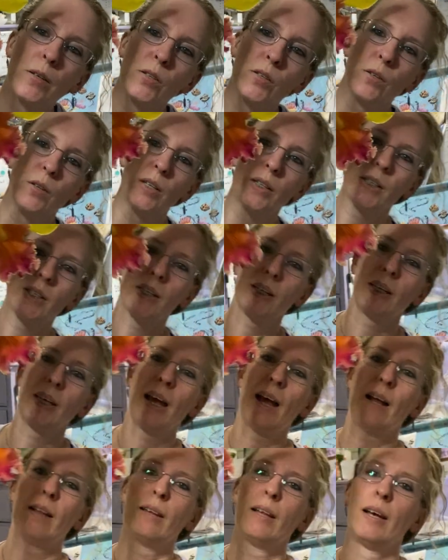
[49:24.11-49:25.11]
So this is a
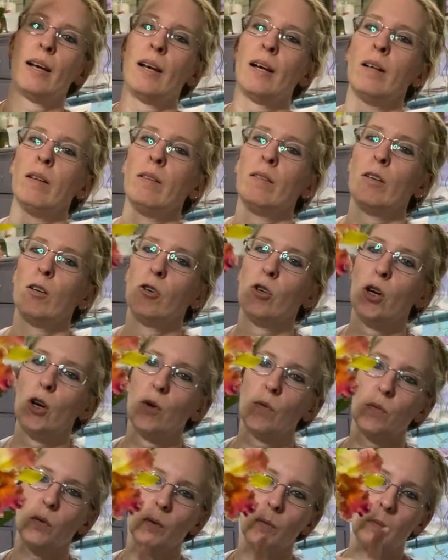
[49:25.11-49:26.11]
Cattleya. They're known for